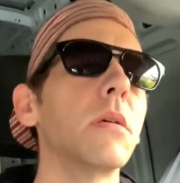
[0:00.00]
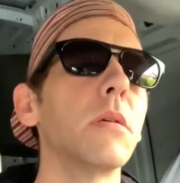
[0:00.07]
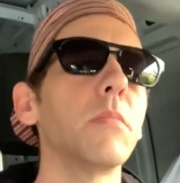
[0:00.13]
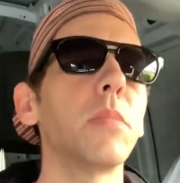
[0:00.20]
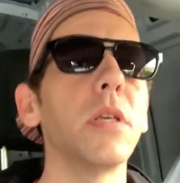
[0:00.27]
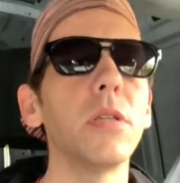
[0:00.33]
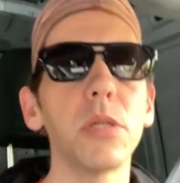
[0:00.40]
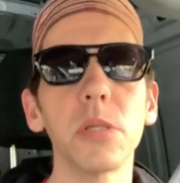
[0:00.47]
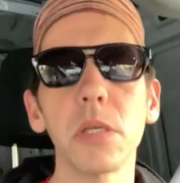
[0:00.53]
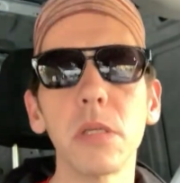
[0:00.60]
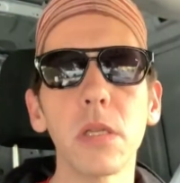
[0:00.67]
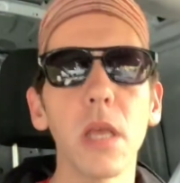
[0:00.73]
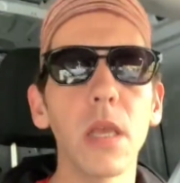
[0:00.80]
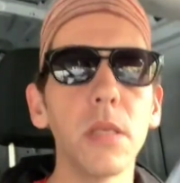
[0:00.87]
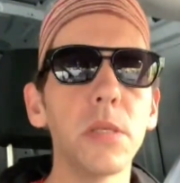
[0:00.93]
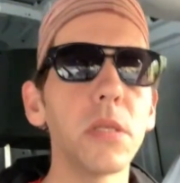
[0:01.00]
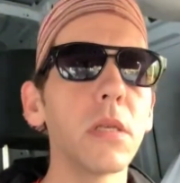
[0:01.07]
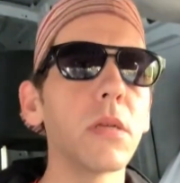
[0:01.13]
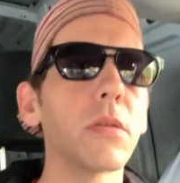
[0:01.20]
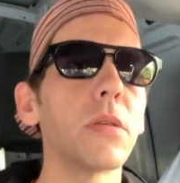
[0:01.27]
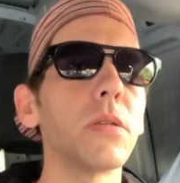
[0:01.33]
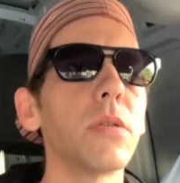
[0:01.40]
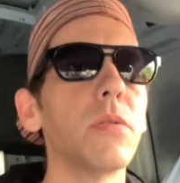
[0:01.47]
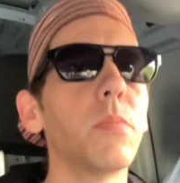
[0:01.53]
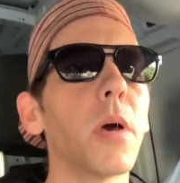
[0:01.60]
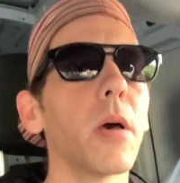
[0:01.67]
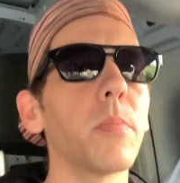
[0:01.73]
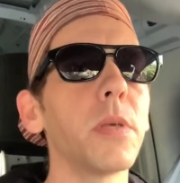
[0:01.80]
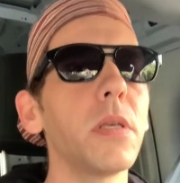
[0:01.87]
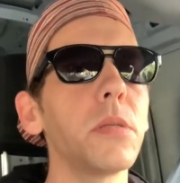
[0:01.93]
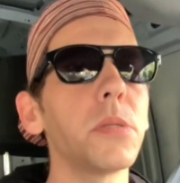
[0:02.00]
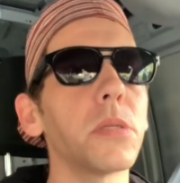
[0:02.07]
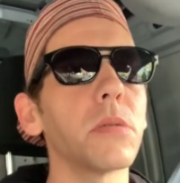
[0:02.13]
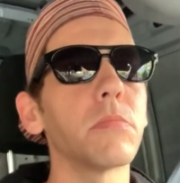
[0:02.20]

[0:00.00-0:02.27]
Peaches and Daisy are the two puppies.